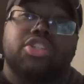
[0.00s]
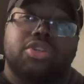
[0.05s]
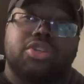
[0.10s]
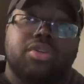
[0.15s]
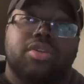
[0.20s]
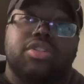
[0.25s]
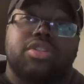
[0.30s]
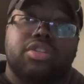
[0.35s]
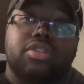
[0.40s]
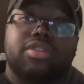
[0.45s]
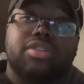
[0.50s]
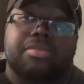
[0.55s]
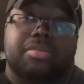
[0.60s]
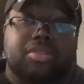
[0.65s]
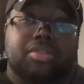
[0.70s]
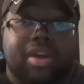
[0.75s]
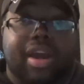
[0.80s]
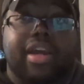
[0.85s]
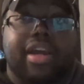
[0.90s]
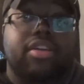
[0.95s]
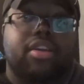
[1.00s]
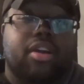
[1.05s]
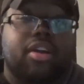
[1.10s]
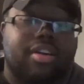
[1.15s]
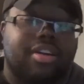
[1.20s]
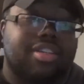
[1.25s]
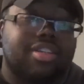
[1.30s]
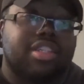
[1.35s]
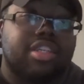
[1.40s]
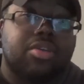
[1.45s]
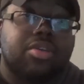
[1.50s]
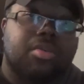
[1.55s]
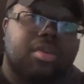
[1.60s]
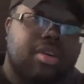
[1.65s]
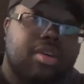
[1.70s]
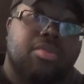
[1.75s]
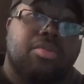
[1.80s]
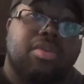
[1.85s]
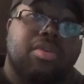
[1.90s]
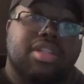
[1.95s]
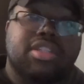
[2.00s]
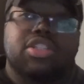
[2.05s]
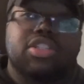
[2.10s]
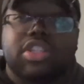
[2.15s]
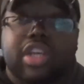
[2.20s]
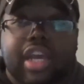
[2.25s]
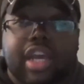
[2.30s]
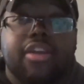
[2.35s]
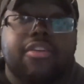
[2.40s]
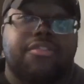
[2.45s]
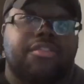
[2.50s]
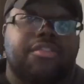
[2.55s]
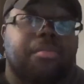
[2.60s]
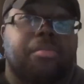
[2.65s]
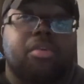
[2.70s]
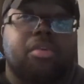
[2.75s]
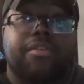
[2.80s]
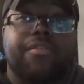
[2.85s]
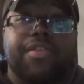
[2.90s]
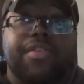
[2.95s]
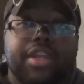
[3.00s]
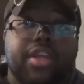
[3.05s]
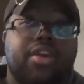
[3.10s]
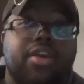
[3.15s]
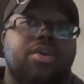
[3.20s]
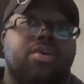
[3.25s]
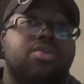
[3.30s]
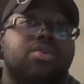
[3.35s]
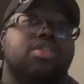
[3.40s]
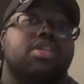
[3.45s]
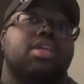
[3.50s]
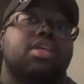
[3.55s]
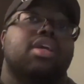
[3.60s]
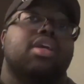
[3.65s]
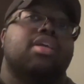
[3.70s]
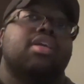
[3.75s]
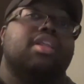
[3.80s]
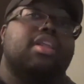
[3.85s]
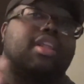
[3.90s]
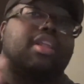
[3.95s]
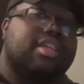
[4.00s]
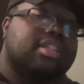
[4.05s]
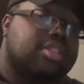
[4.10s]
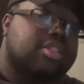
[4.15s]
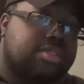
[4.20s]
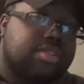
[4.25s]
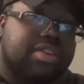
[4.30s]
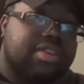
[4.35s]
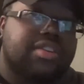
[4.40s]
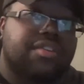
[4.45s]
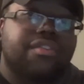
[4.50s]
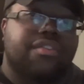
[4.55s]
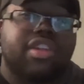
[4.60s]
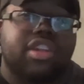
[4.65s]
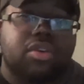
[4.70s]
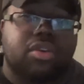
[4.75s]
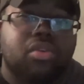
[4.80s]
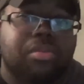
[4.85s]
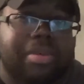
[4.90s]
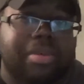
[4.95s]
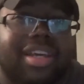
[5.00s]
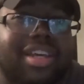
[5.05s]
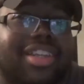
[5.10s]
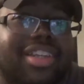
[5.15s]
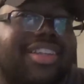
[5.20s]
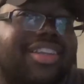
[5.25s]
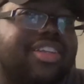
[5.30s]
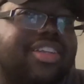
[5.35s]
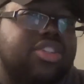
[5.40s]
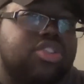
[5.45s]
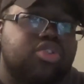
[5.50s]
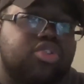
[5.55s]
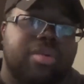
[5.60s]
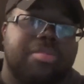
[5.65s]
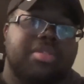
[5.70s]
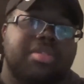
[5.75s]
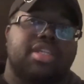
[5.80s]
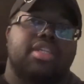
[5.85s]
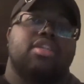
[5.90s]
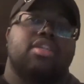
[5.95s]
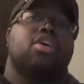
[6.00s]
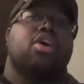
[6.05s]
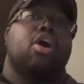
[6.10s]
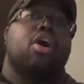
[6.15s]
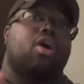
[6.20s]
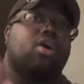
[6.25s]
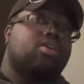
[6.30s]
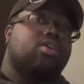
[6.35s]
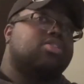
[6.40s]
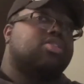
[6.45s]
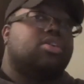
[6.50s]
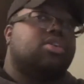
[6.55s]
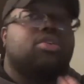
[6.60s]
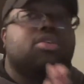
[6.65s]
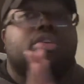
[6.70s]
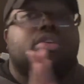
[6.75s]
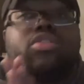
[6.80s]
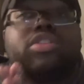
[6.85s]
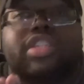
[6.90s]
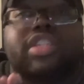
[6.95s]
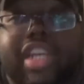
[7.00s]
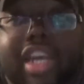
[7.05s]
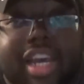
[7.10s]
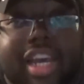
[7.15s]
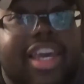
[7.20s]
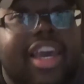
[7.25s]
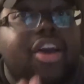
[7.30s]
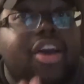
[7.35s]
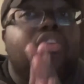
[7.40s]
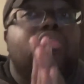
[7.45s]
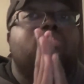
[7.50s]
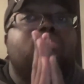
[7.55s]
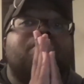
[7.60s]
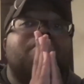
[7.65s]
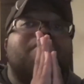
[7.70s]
sure to subscribe to RDC World 1's channel for more videos. The link to the original video will be in the description. Also, go check out